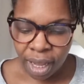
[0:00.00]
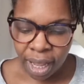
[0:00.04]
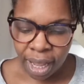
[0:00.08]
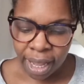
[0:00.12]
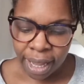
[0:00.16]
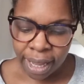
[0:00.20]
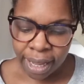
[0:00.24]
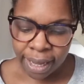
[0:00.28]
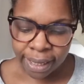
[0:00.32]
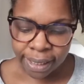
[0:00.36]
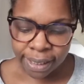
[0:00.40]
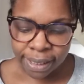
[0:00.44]

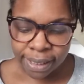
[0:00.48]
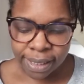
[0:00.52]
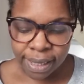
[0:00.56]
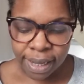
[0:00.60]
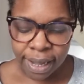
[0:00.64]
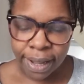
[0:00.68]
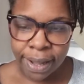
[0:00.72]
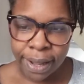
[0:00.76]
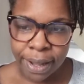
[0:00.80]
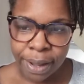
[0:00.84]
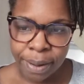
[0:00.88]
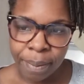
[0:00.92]
And
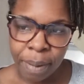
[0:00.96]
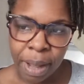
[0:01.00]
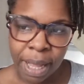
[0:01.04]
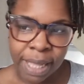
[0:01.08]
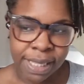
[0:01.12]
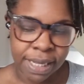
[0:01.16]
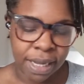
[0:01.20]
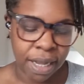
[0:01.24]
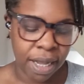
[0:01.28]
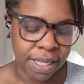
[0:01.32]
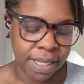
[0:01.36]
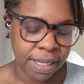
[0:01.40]

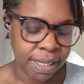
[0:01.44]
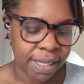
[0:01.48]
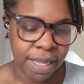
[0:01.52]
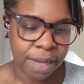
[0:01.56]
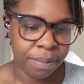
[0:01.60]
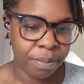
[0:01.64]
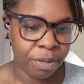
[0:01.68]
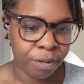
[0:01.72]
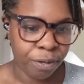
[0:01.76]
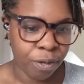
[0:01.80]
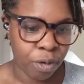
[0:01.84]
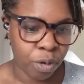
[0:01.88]
as I
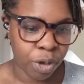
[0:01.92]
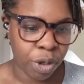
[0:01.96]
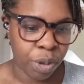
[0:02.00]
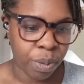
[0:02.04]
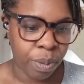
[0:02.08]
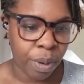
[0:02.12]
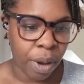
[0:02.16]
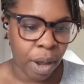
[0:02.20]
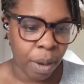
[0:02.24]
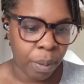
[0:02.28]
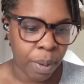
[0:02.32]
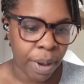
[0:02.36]
said before,
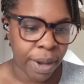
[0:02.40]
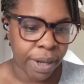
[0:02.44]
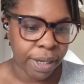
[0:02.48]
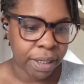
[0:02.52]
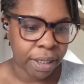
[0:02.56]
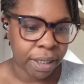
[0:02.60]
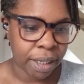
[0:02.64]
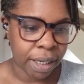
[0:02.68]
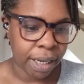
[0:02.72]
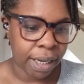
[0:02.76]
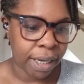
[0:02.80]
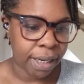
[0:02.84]
I work
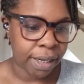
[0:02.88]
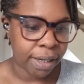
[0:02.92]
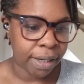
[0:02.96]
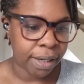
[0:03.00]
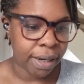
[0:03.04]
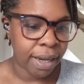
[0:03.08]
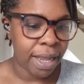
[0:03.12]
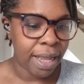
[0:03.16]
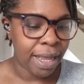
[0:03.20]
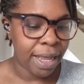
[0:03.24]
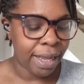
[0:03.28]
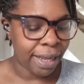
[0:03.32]

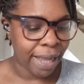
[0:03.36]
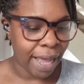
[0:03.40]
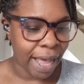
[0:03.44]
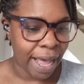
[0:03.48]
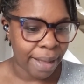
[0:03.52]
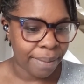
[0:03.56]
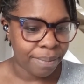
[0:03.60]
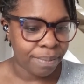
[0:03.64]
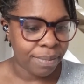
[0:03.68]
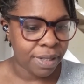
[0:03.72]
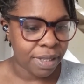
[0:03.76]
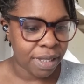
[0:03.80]
in
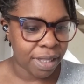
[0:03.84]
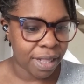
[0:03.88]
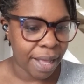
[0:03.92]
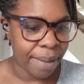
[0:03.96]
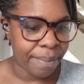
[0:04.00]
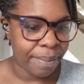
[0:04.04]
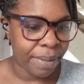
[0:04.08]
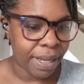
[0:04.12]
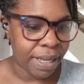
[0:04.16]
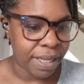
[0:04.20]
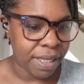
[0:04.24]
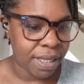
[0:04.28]
CAMHS, so
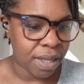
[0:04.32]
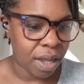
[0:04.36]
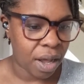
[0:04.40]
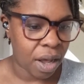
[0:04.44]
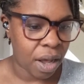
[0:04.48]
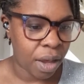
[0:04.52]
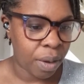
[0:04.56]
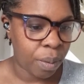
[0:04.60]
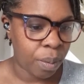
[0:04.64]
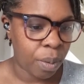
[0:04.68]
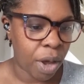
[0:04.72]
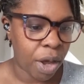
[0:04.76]
that means
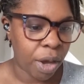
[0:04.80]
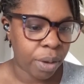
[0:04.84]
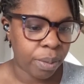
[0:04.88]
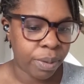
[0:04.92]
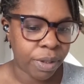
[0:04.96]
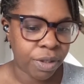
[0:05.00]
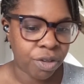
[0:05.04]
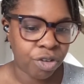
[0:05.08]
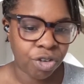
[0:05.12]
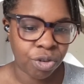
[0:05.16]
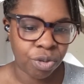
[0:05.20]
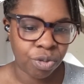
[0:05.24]
I work
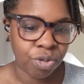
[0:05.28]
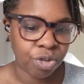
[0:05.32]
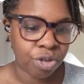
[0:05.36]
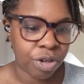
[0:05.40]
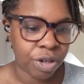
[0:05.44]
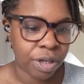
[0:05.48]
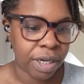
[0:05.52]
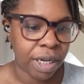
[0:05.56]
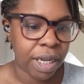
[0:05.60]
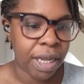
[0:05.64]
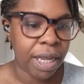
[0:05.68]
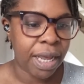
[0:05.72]
with
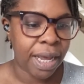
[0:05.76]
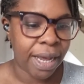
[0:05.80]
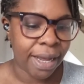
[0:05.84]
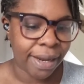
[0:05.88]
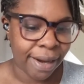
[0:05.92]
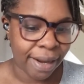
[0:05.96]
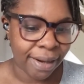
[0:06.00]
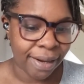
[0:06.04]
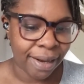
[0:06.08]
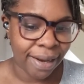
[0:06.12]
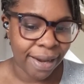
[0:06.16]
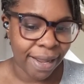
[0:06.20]
children
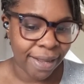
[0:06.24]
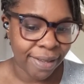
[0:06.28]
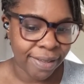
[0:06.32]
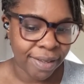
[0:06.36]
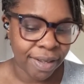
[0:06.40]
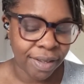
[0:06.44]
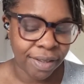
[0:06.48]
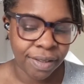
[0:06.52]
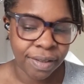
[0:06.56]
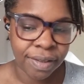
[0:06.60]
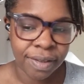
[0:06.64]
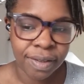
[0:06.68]
and
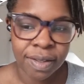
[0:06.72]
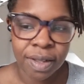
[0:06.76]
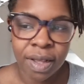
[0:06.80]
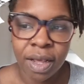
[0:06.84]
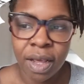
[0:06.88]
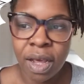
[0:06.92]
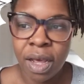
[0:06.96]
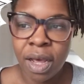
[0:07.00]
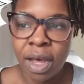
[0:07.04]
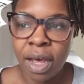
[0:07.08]
adolescents,